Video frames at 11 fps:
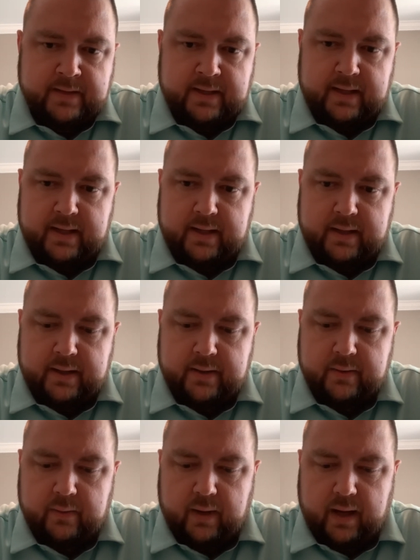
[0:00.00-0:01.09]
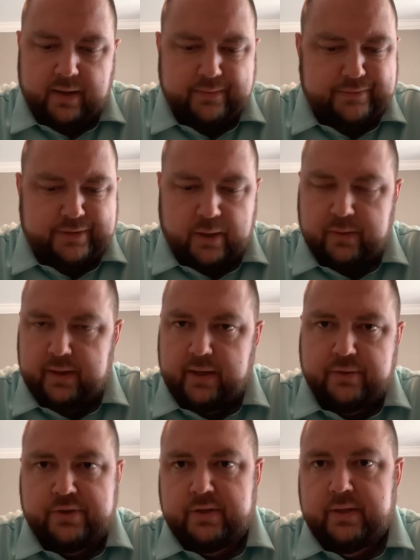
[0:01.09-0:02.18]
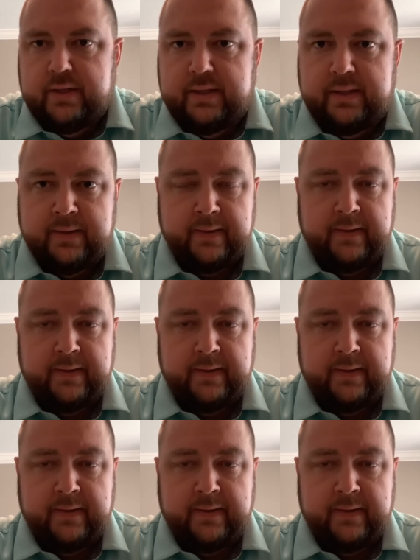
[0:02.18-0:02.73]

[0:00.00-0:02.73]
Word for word: Uh, totally understood